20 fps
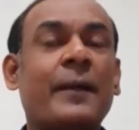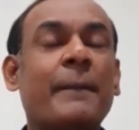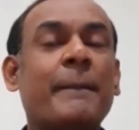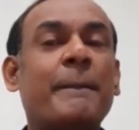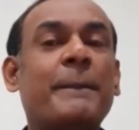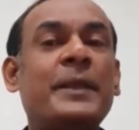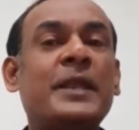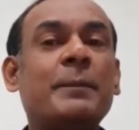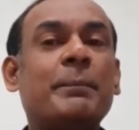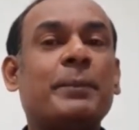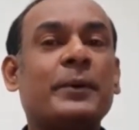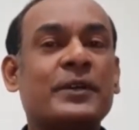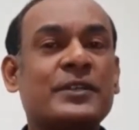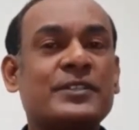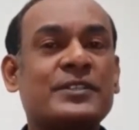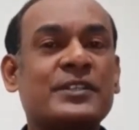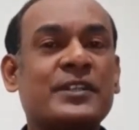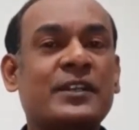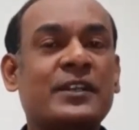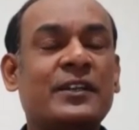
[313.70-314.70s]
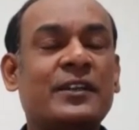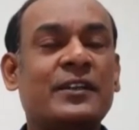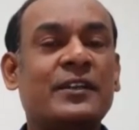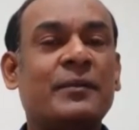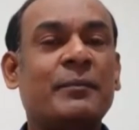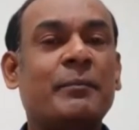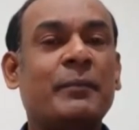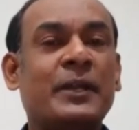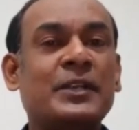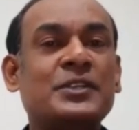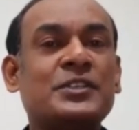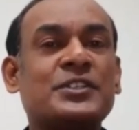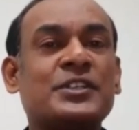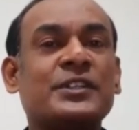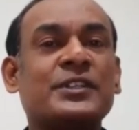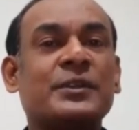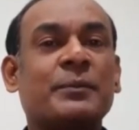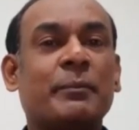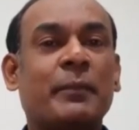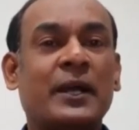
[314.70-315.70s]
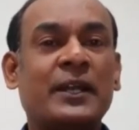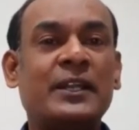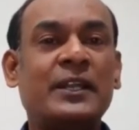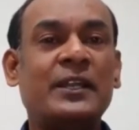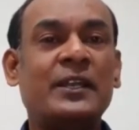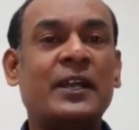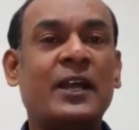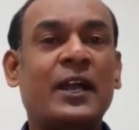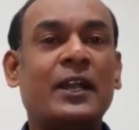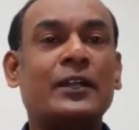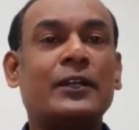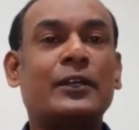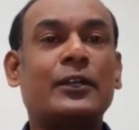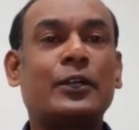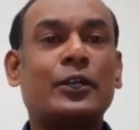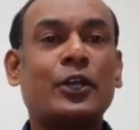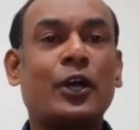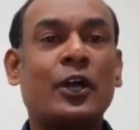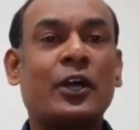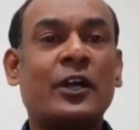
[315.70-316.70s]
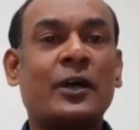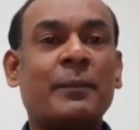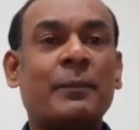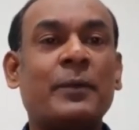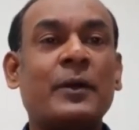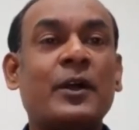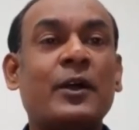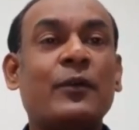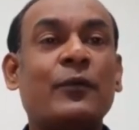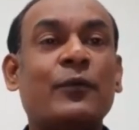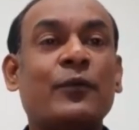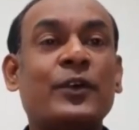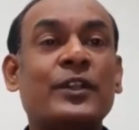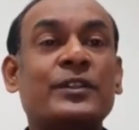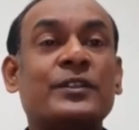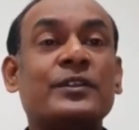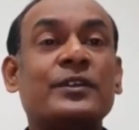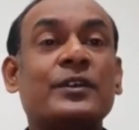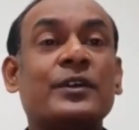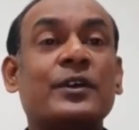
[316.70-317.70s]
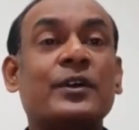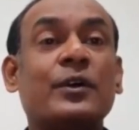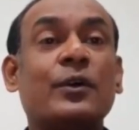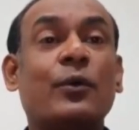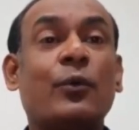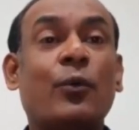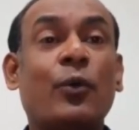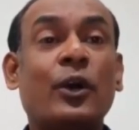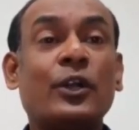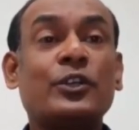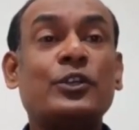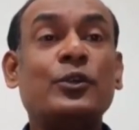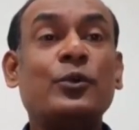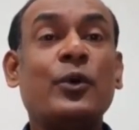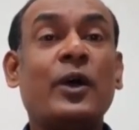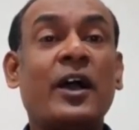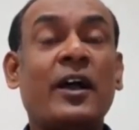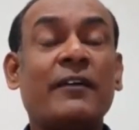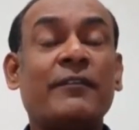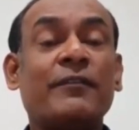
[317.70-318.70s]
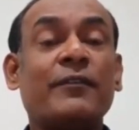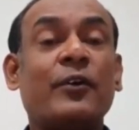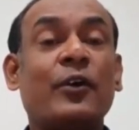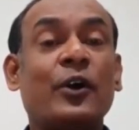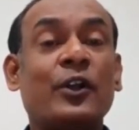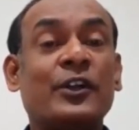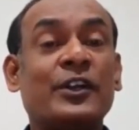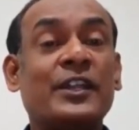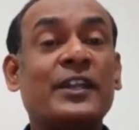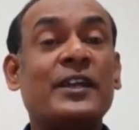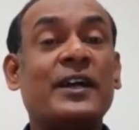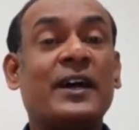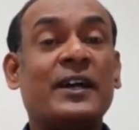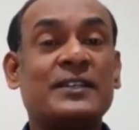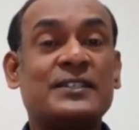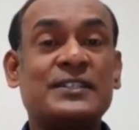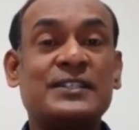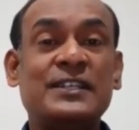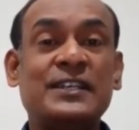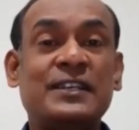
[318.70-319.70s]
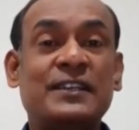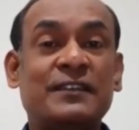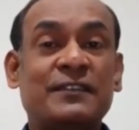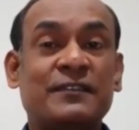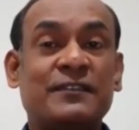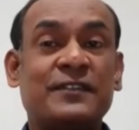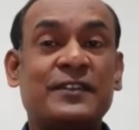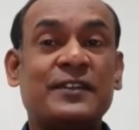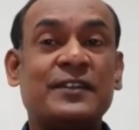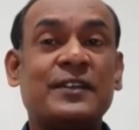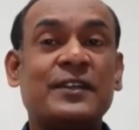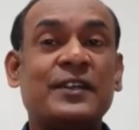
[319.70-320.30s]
Be personal, mention the money and tuck up with what you have already achieved.